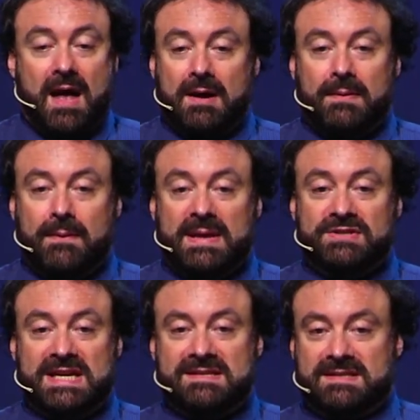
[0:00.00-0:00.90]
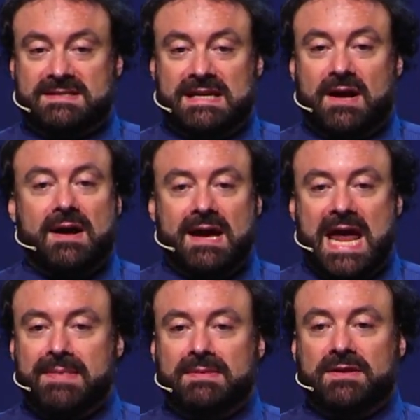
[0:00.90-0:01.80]
When Jesus said, "I
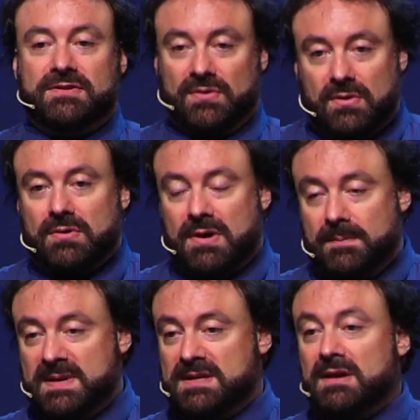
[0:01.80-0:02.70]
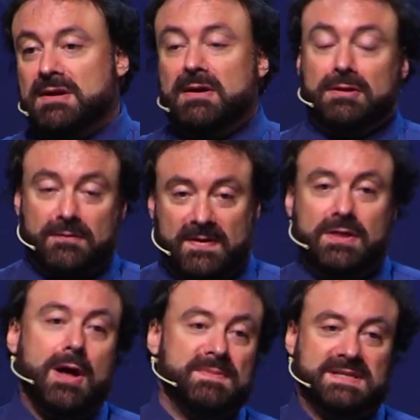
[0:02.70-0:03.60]
am the door," but you don't go and look for
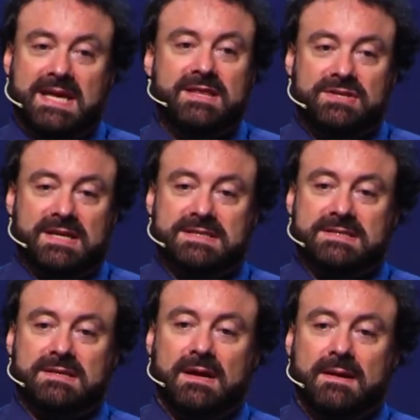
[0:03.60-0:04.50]
knobs and hinges.